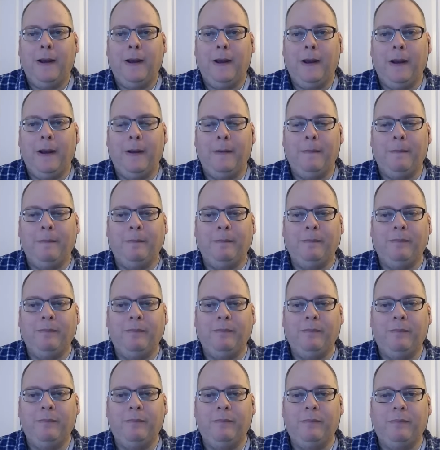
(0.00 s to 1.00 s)

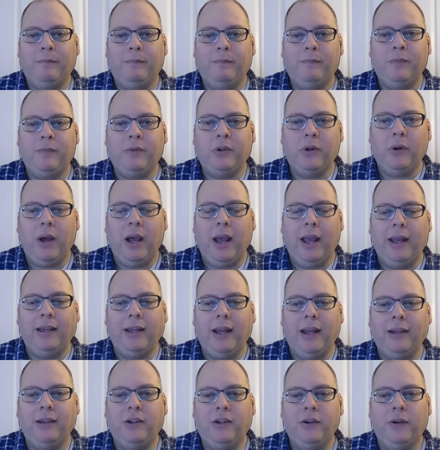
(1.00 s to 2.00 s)
So I